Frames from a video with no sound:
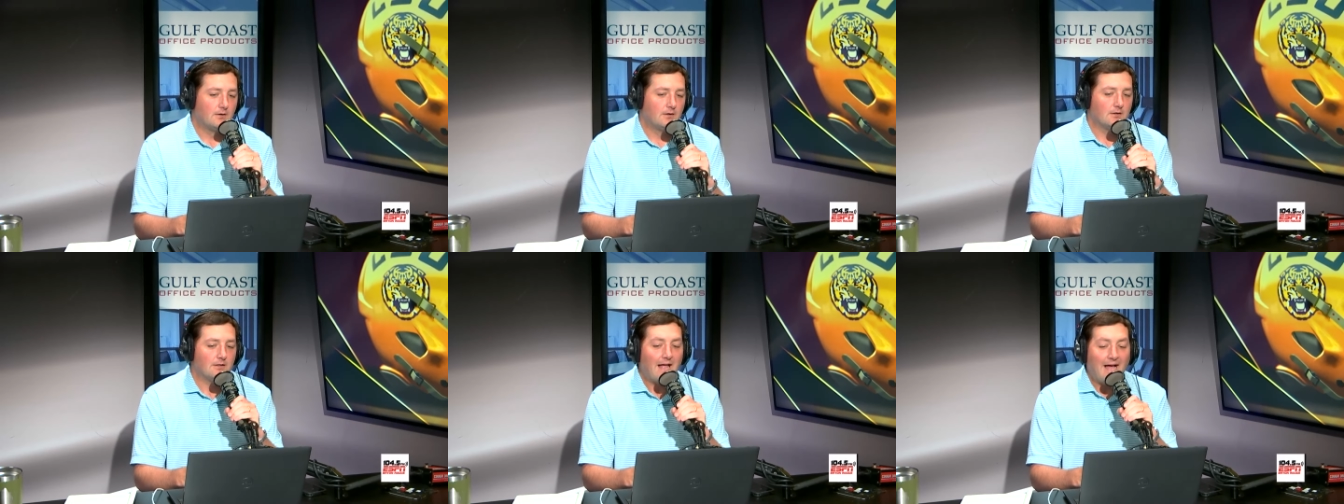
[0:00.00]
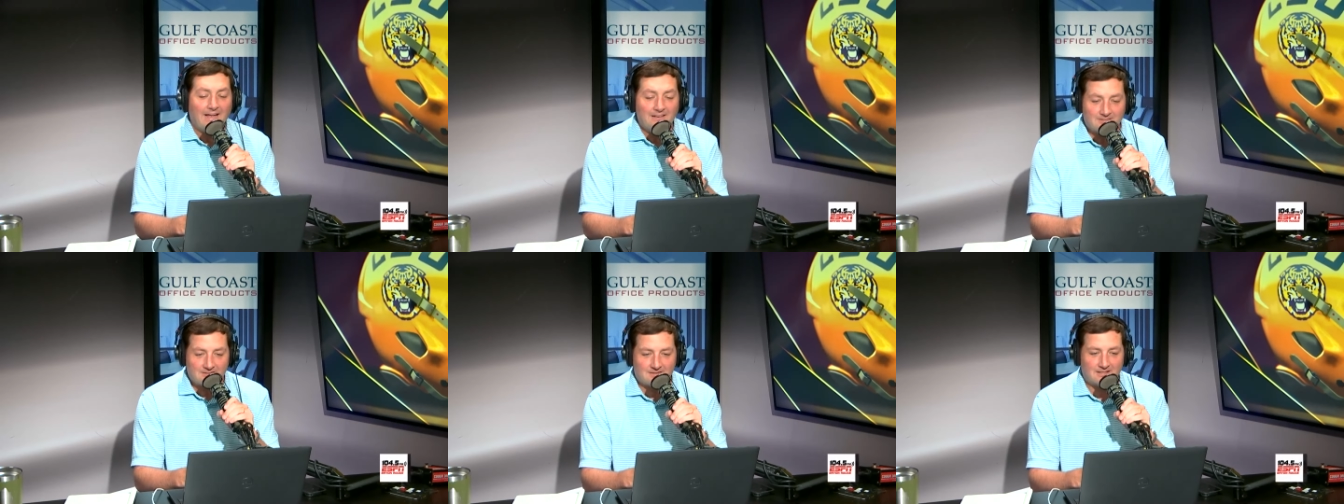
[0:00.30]

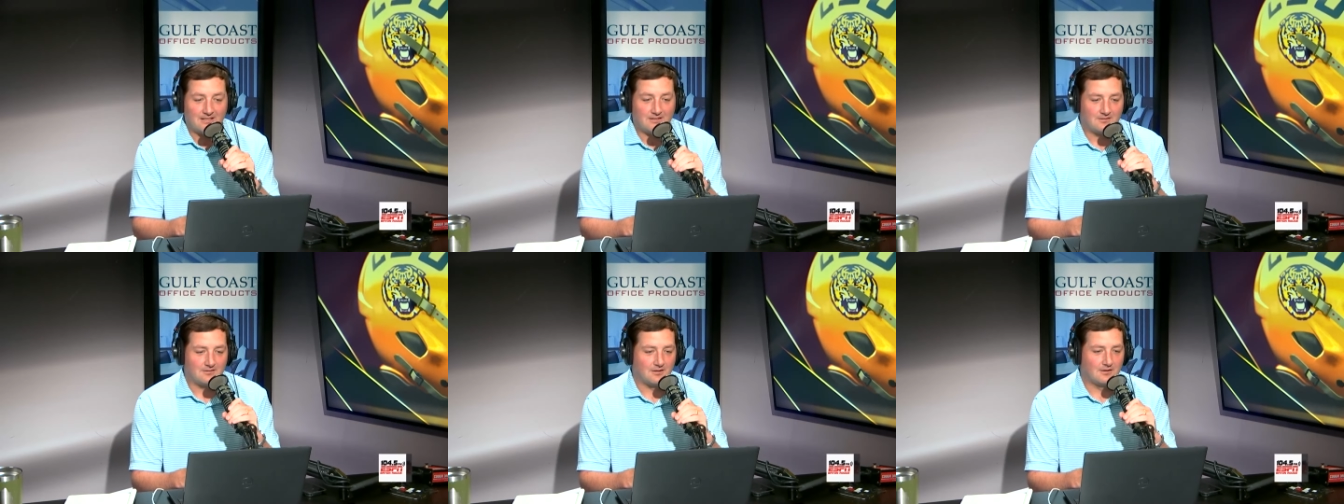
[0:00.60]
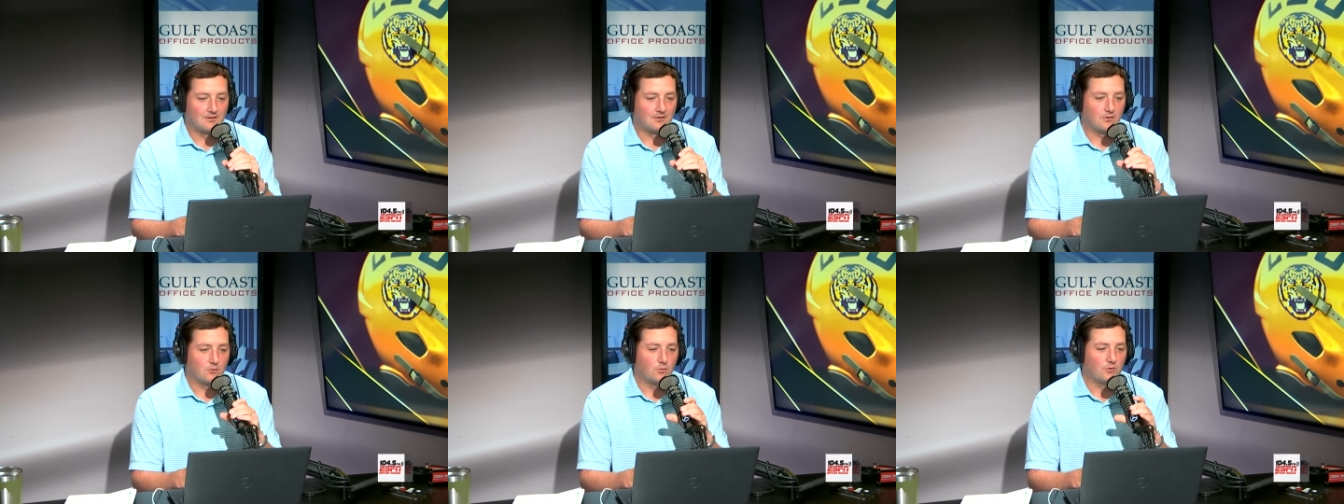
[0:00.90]
Last
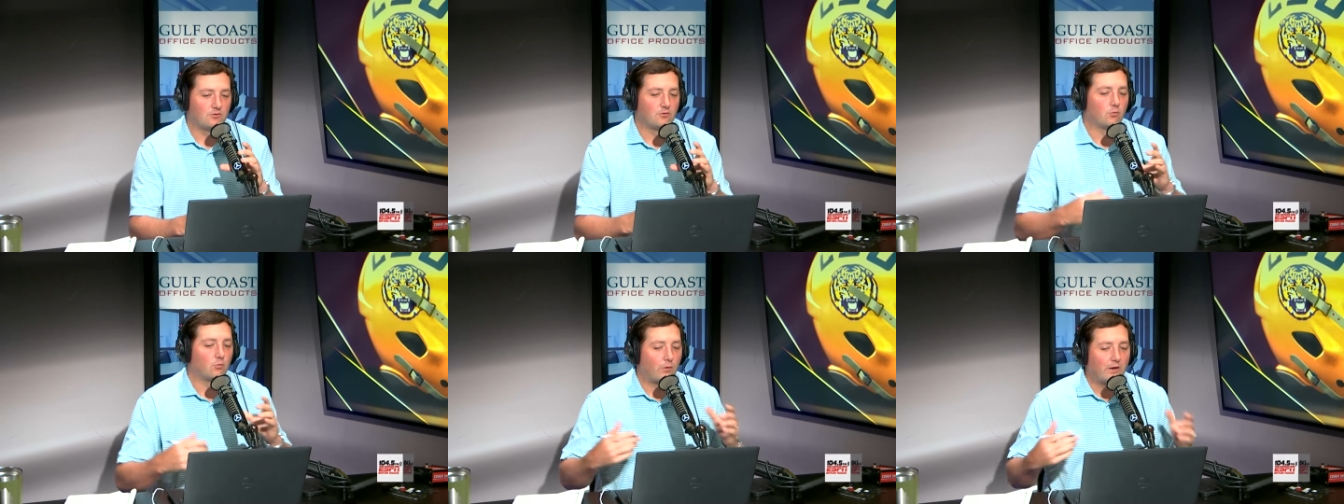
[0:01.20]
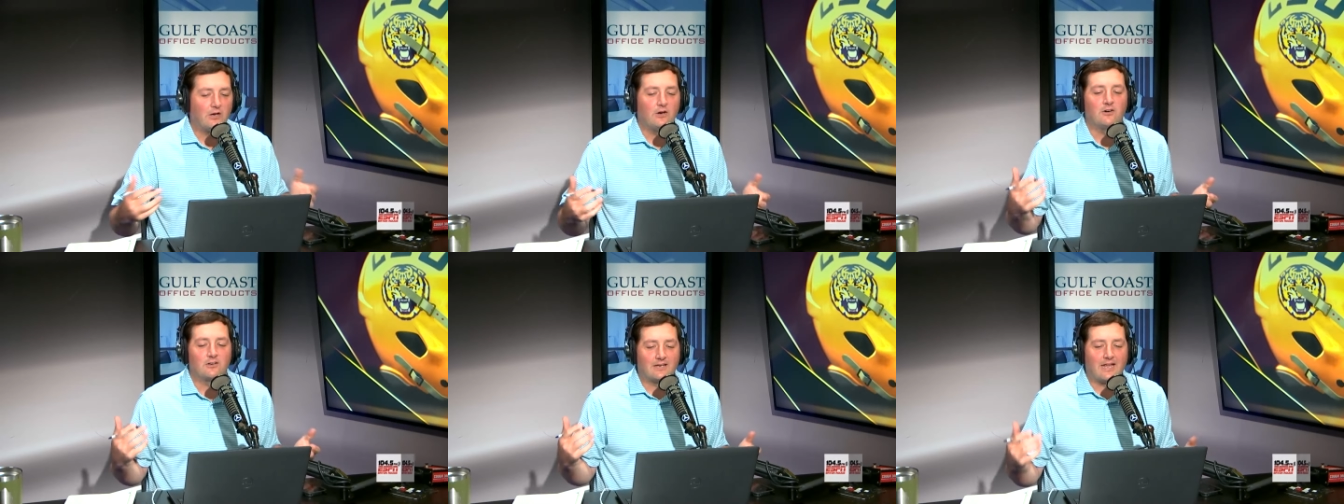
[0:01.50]
season was a
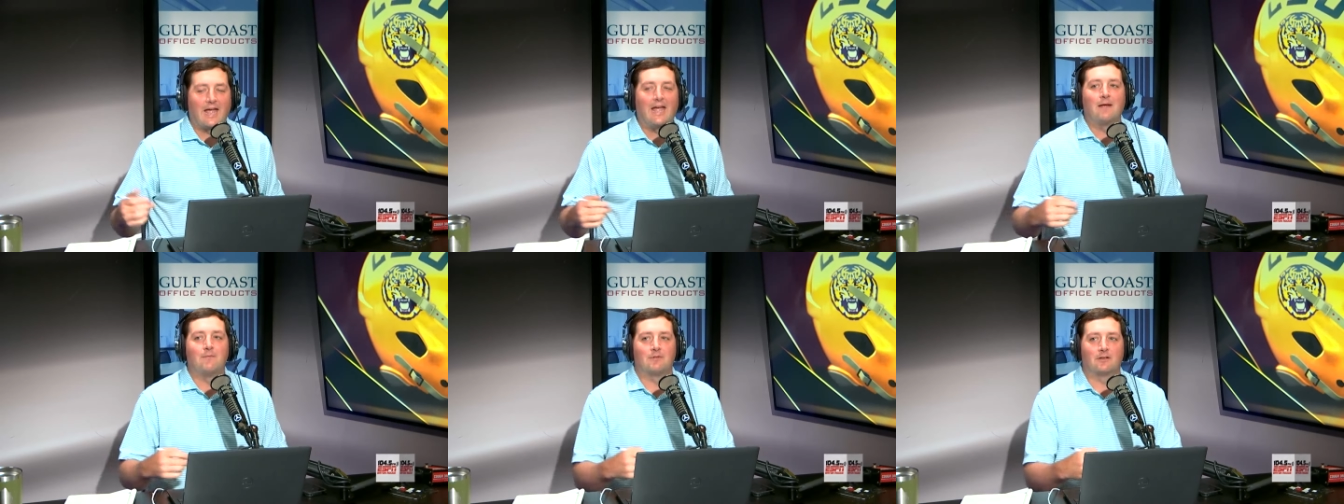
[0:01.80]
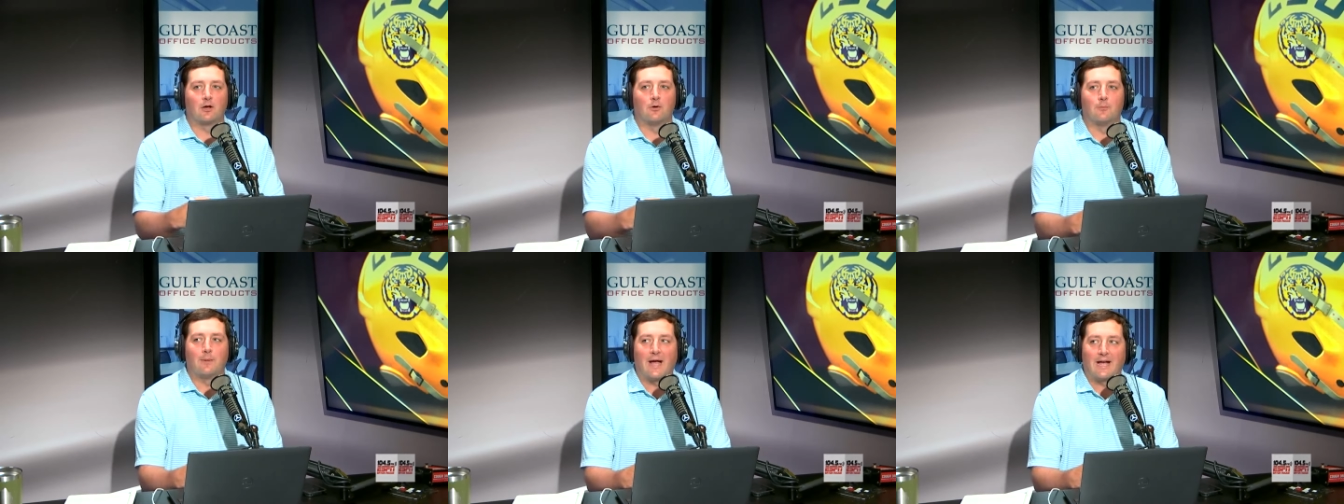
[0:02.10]
weird game to
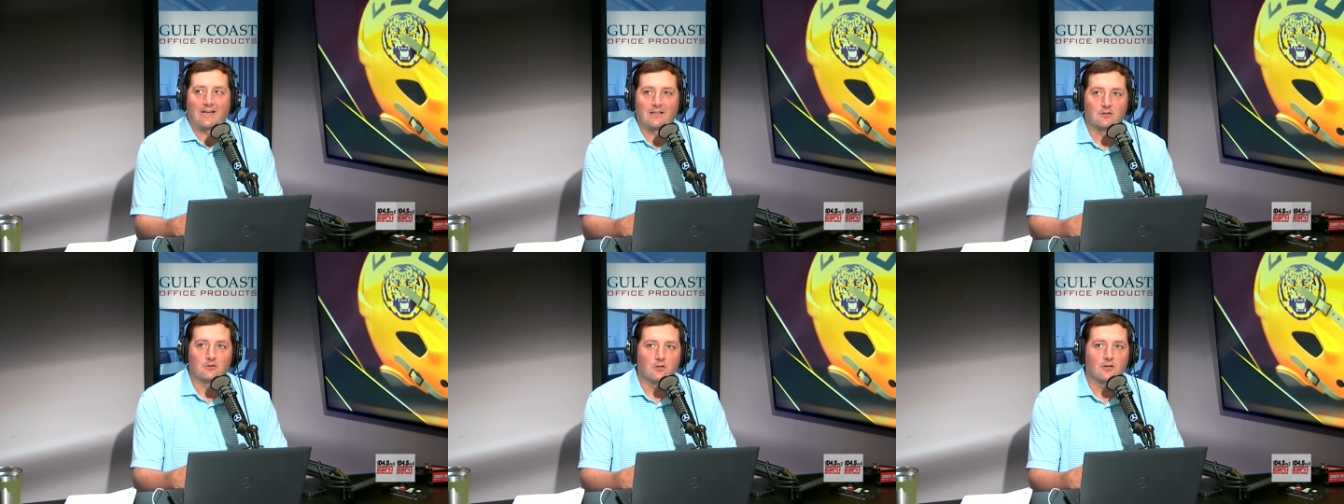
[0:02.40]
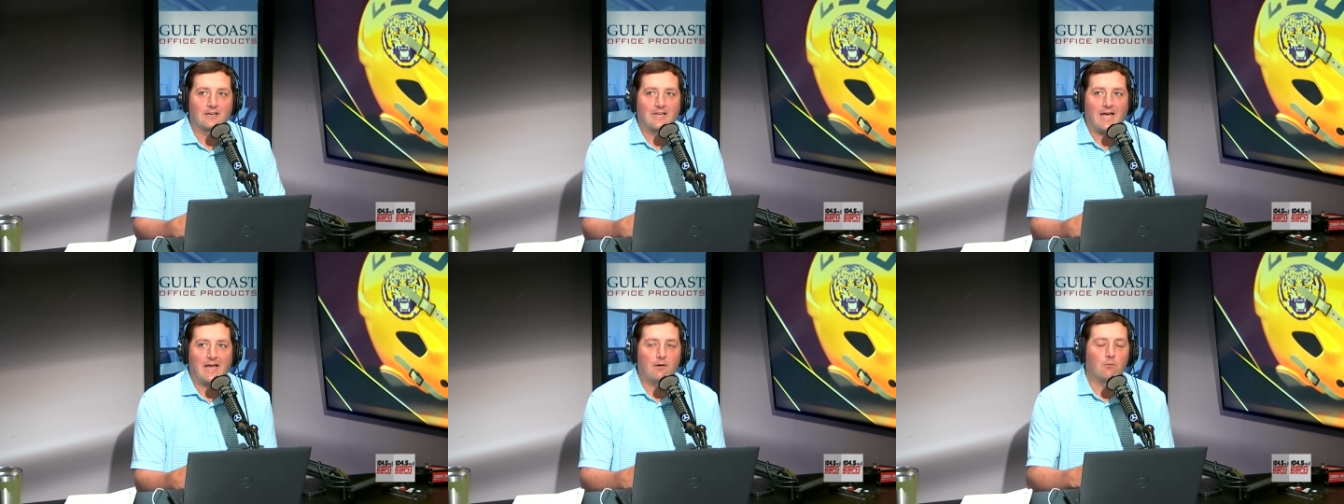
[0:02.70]
go back and
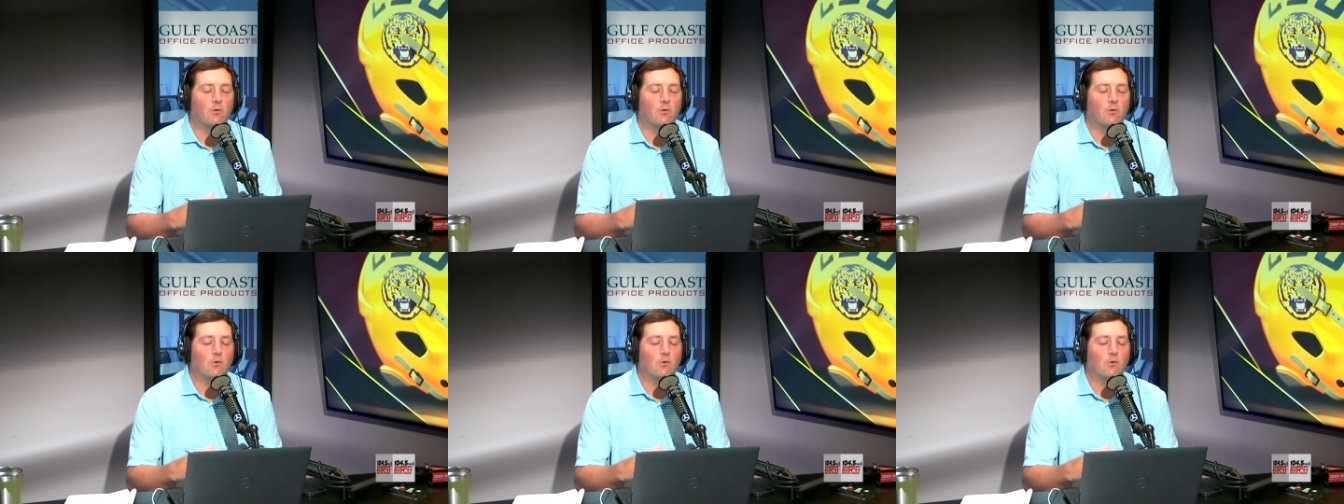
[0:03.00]
look at.